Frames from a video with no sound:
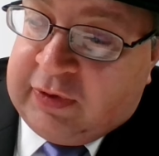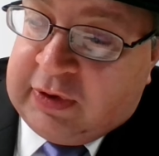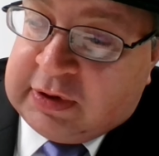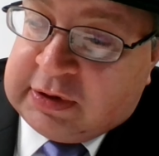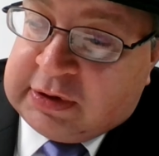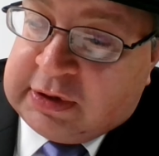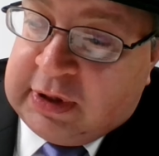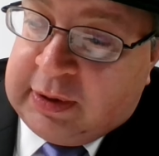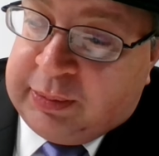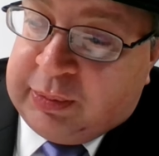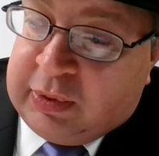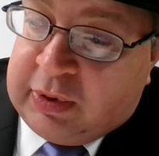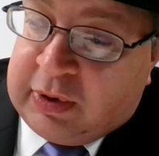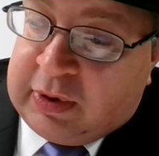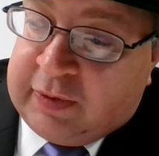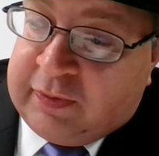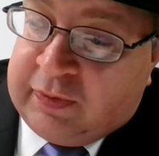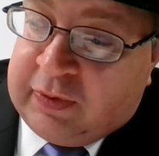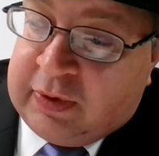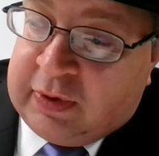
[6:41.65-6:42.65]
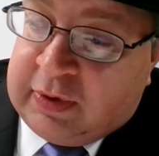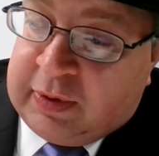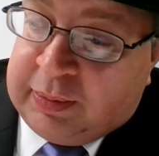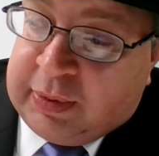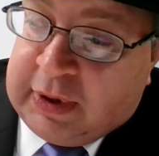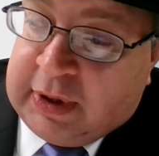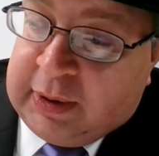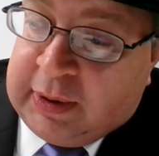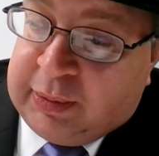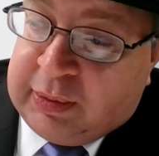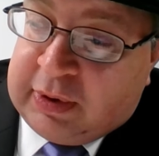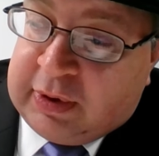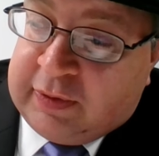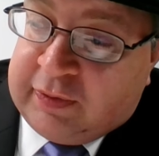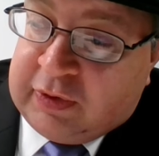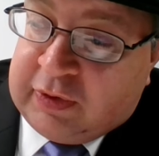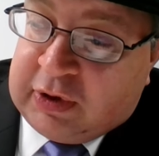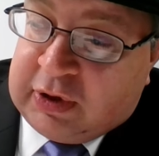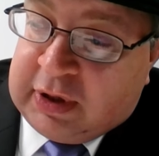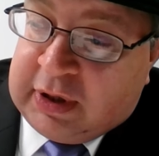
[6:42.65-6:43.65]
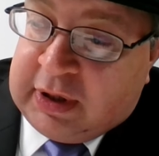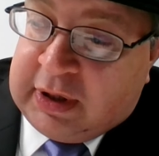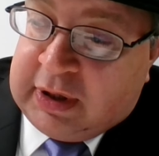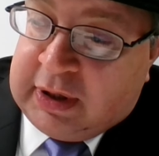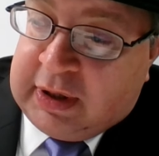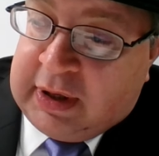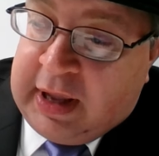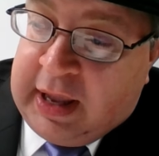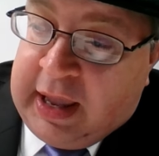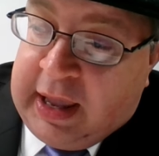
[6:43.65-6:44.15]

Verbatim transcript: in the same book of the Bible of John.